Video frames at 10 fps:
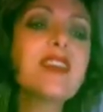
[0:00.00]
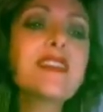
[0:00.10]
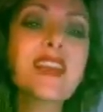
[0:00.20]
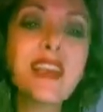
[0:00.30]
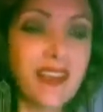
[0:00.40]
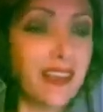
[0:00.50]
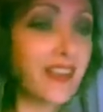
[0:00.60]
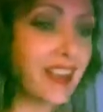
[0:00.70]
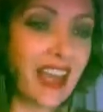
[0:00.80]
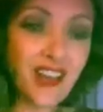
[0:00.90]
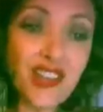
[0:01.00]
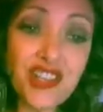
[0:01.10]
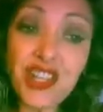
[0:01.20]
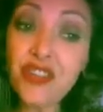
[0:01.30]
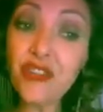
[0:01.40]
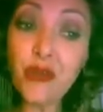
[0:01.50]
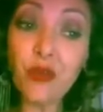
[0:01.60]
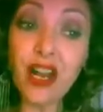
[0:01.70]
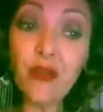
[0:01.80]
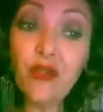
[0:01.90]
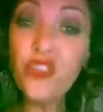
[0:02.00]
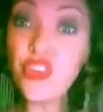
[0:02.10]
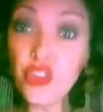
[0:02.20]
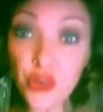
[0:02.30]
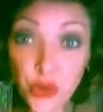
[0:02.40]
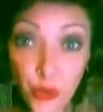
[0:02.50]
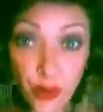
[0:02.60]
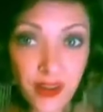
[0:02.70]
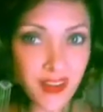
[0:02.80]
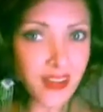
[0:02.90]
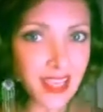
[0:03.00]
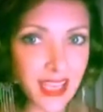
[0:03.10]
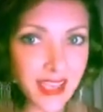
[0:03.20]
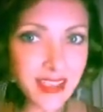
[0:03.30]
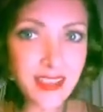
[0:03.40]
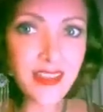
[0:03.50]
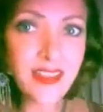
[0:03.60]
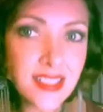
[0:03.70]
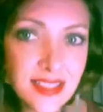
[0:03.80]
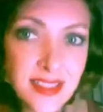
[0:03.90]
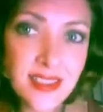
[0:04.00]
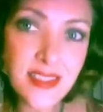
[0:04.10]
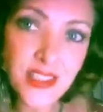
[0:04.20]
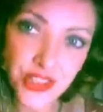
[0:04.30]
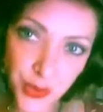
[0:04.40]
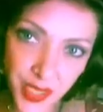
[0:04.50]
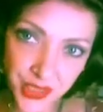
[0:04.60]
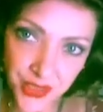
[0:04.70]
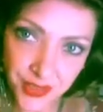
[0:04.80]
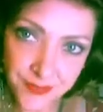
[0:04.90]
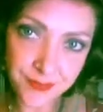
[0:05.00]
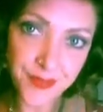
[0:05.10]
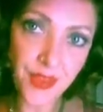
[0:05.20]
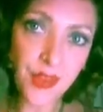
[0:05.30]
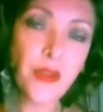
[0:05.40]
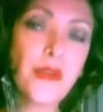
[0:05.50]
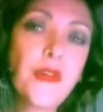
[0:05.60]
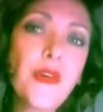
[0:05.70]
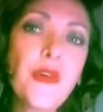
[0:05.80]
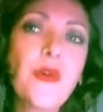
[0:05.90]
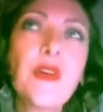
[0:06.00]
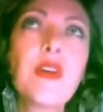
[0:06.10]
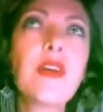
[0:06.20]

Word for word: It's healing energy surrounds you and this situation. So